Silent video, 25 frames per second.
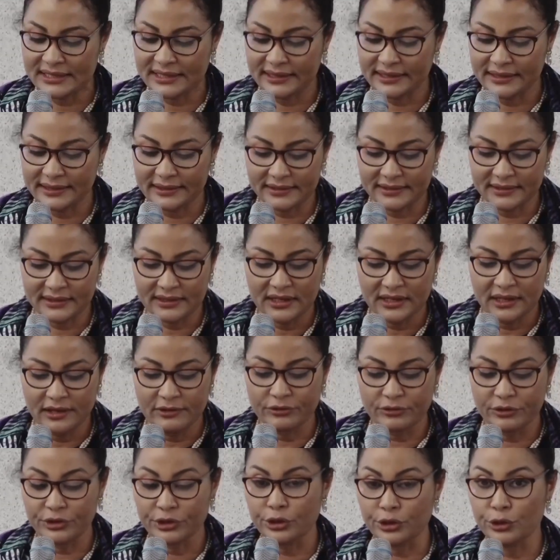talent
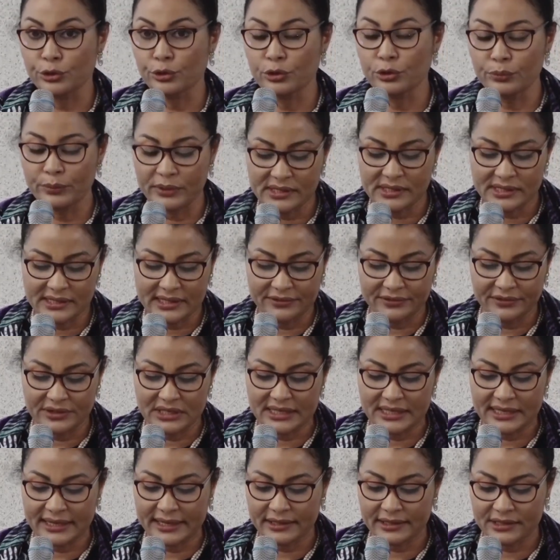for the global
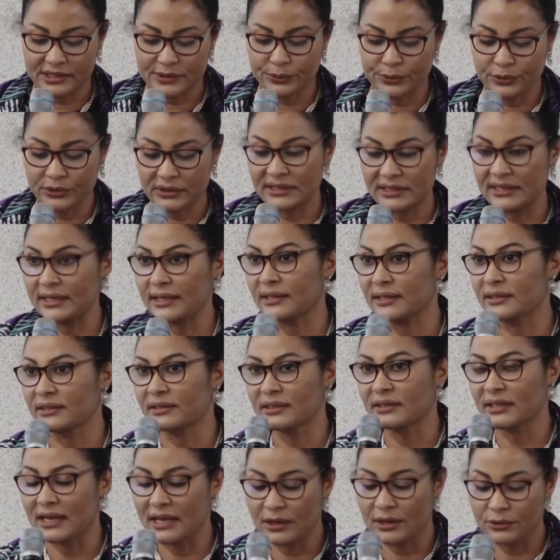service export
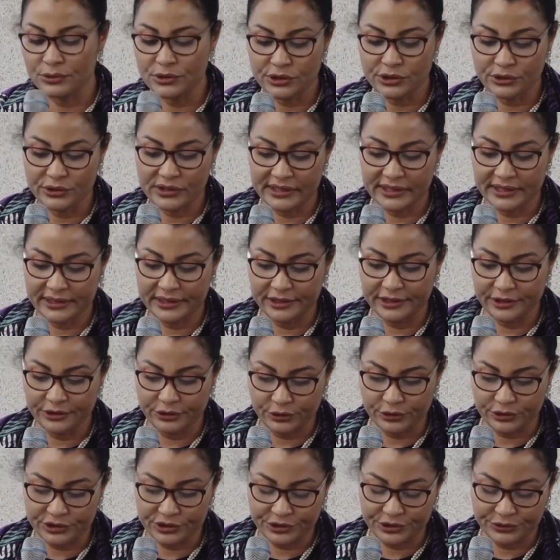and outsourcing
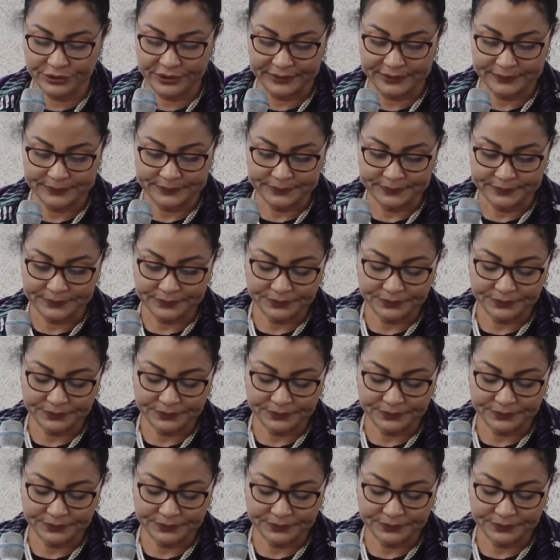industry.